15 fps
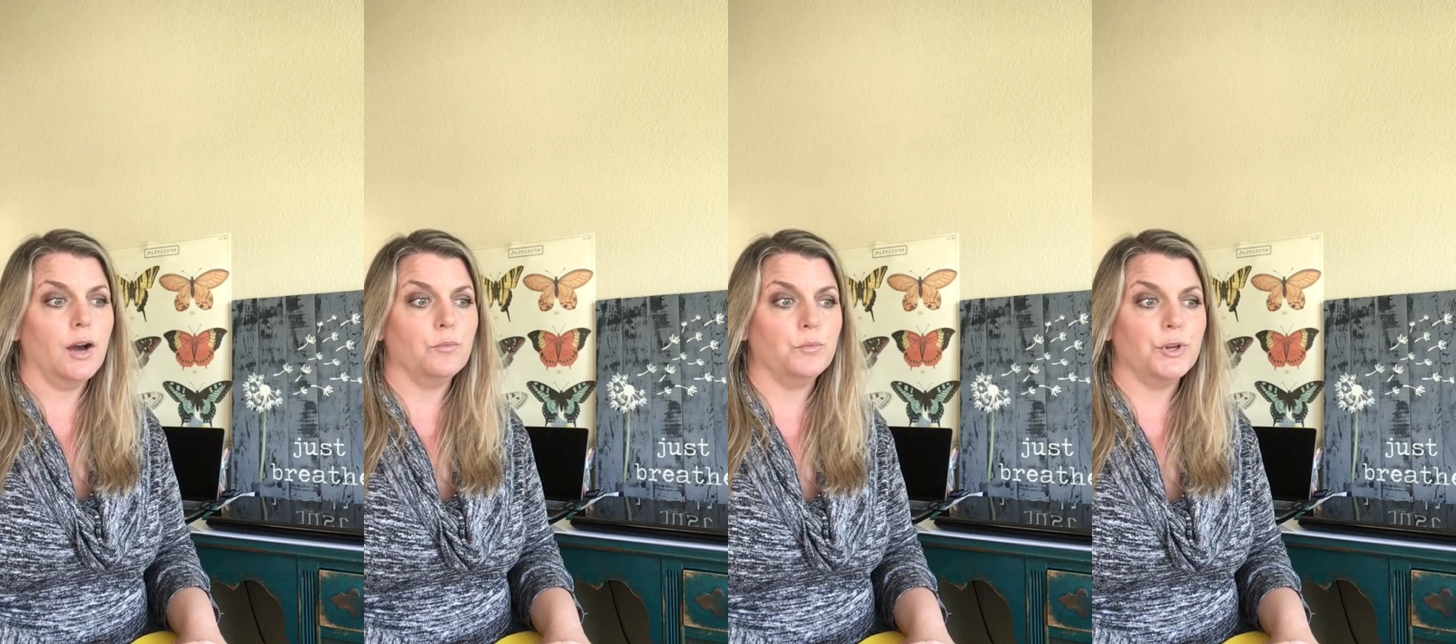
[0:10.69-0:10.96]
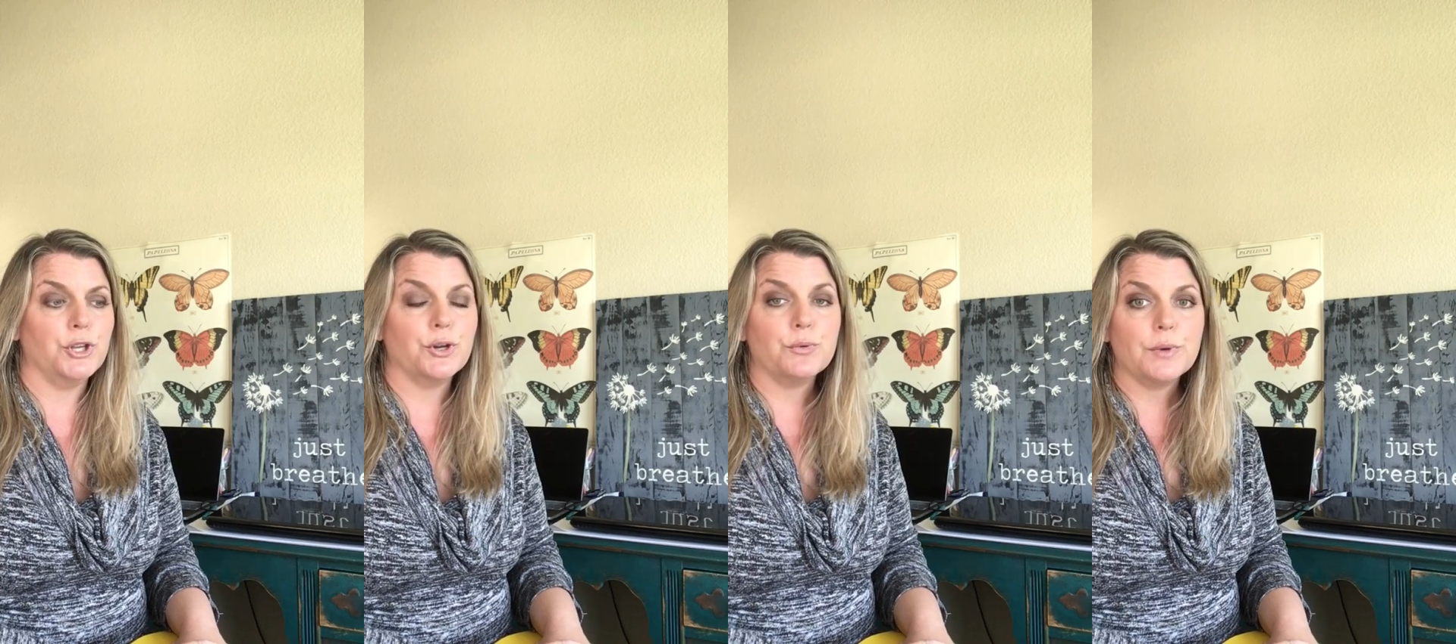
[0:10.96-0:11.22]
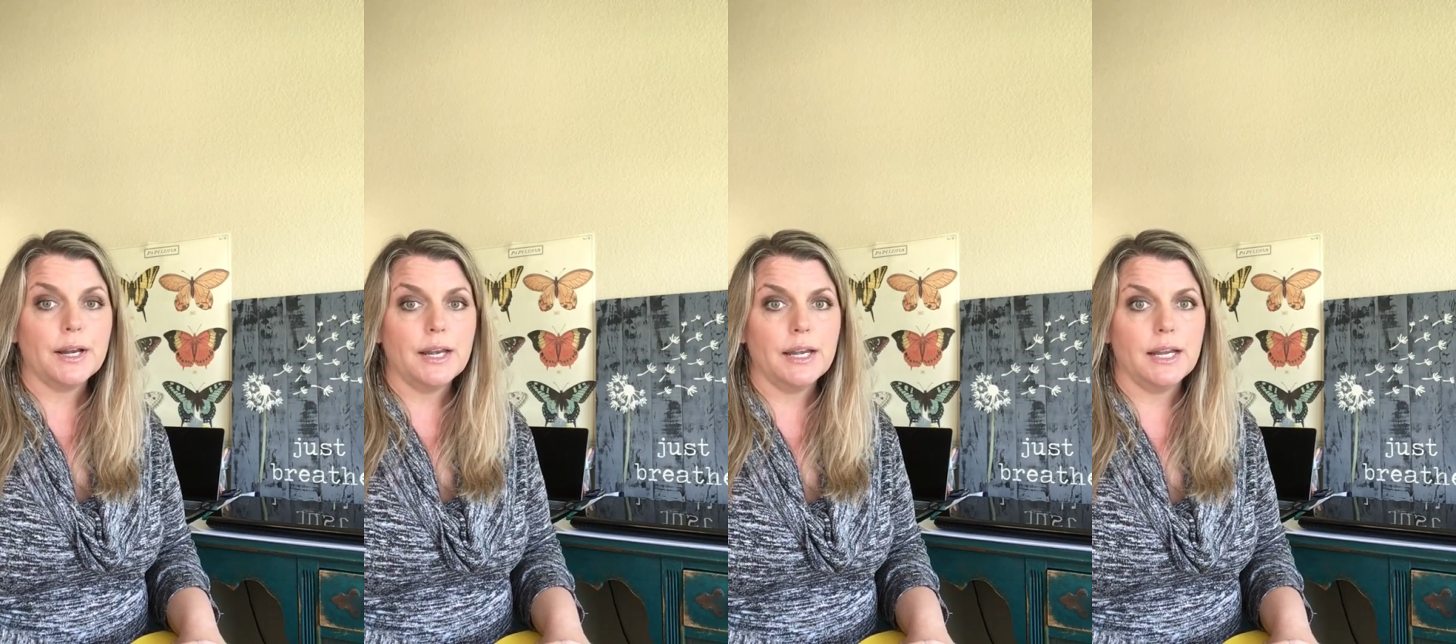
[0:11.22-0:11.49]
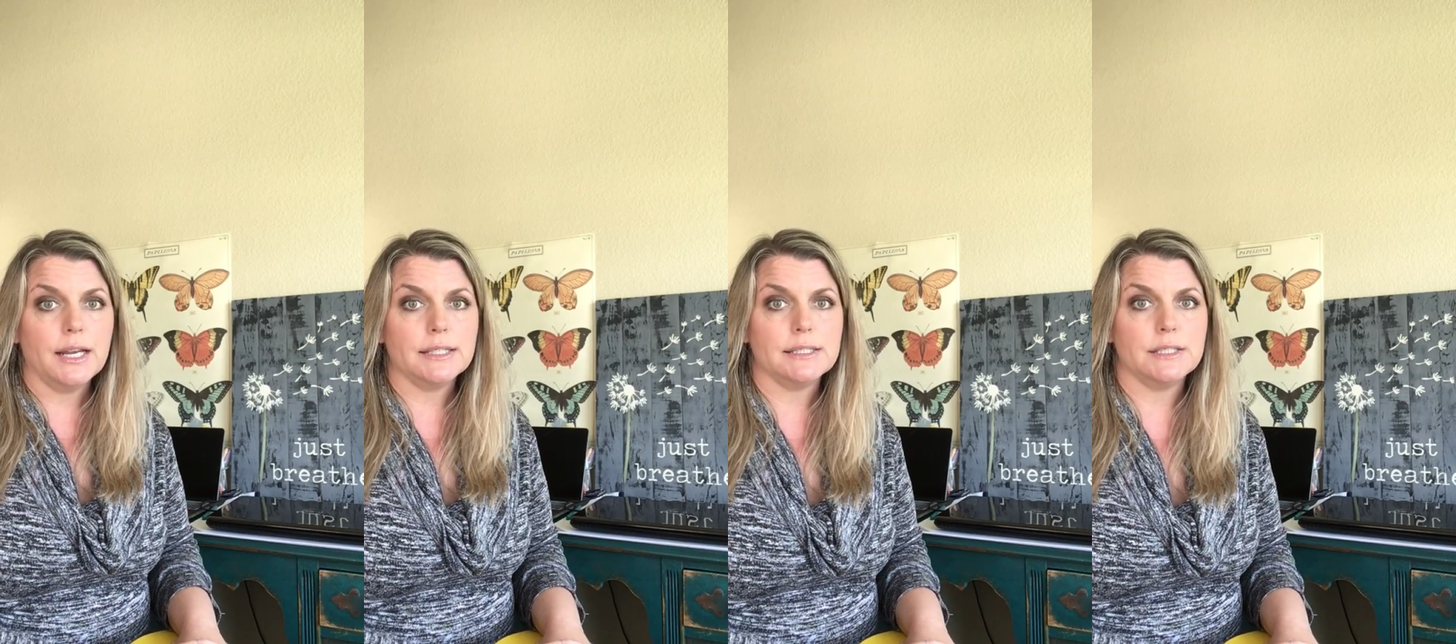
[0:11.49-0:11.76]
when you're ready to
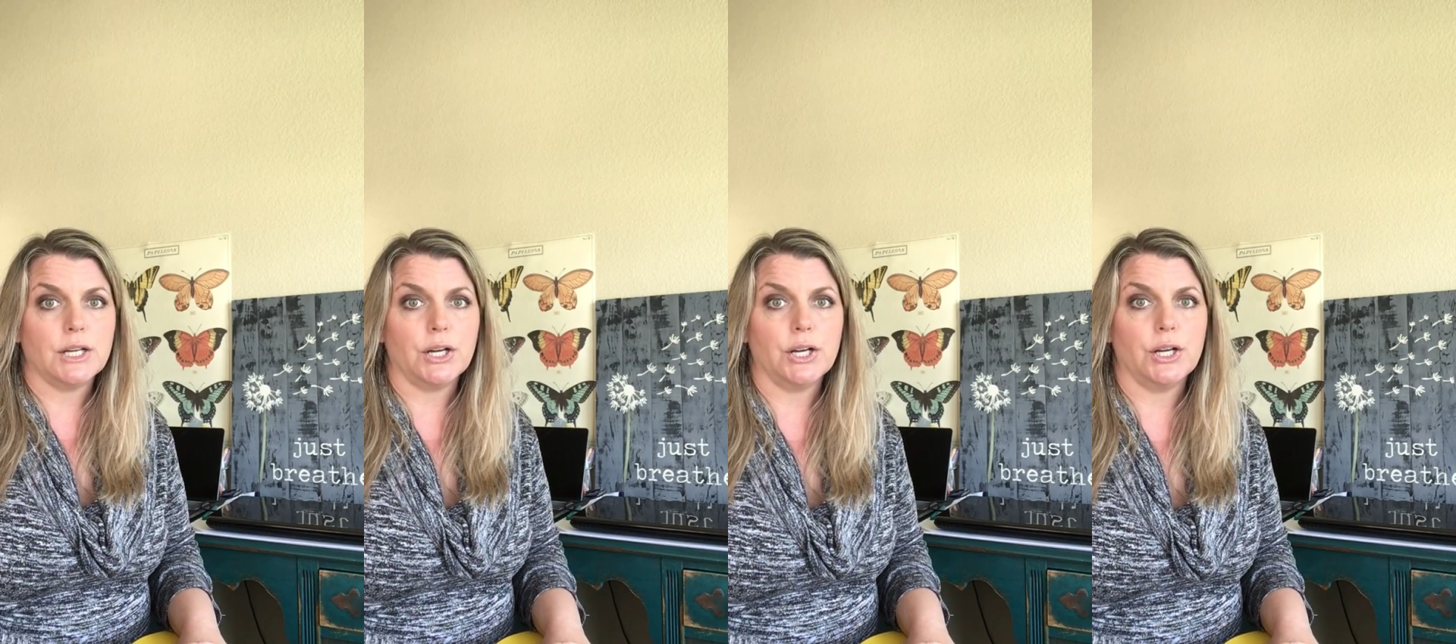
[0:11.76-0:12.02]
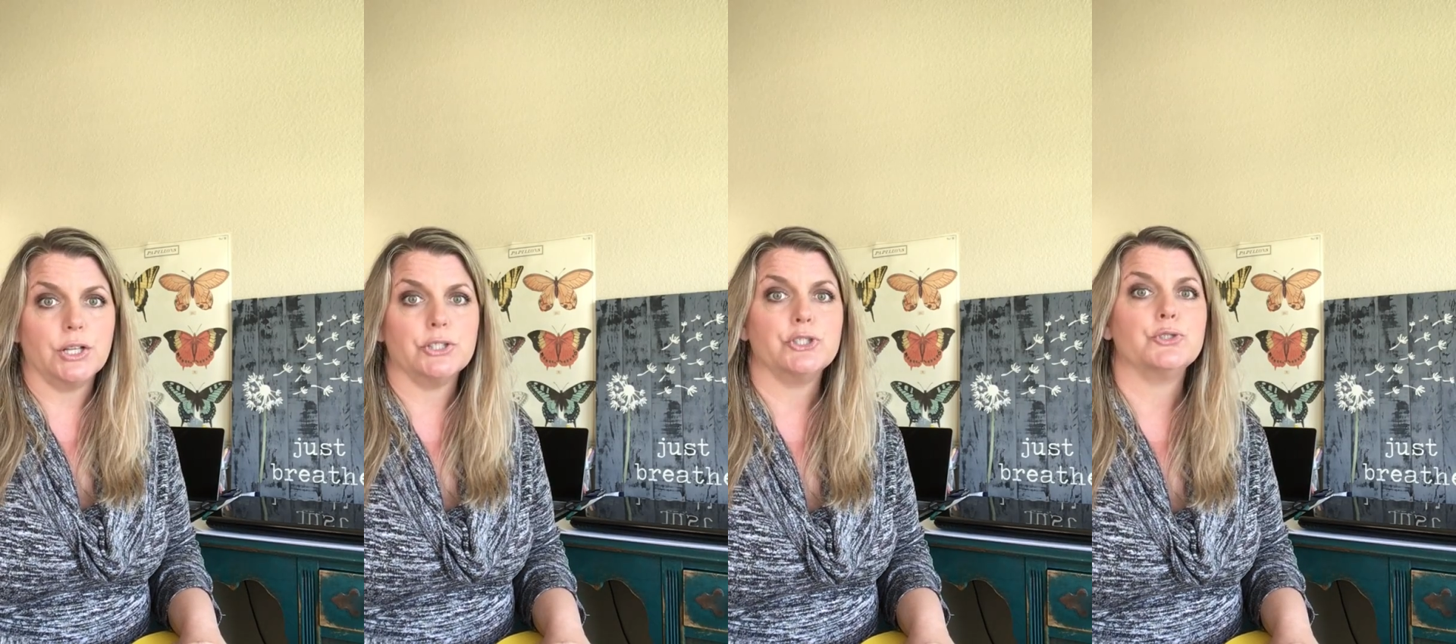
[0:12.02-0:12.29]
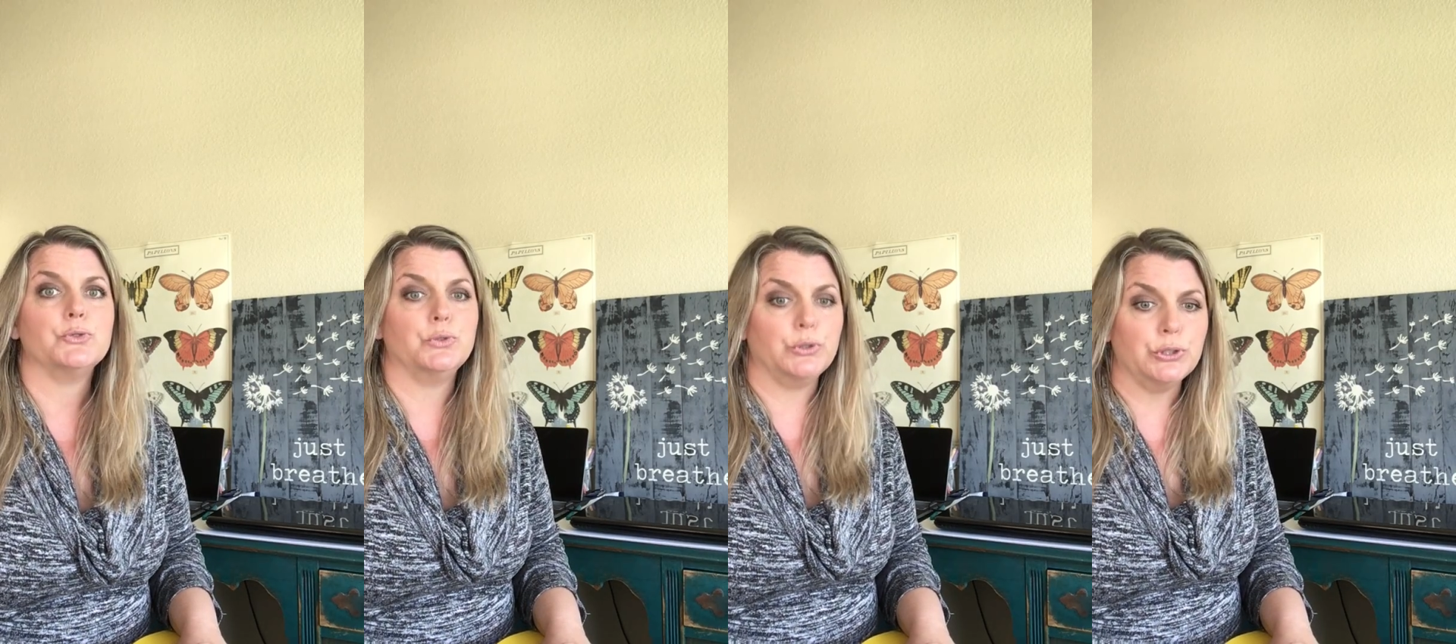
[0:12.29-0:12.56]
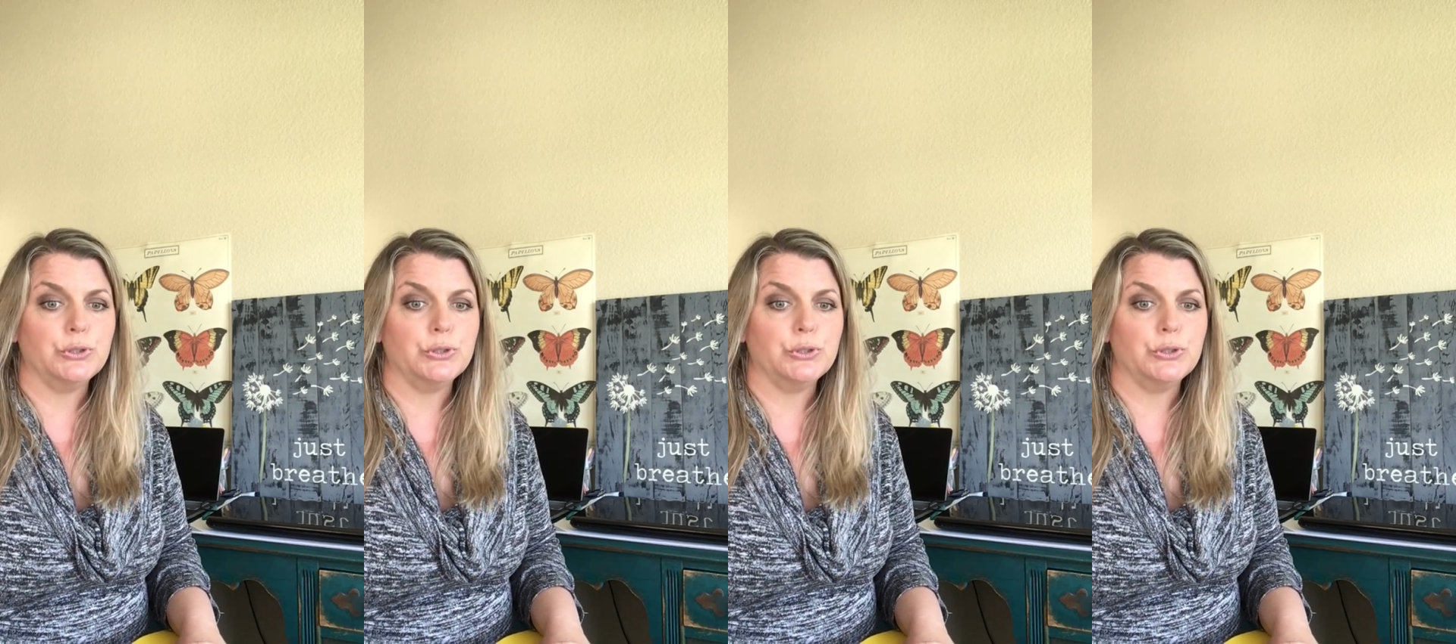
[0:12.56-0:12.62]
get started on school,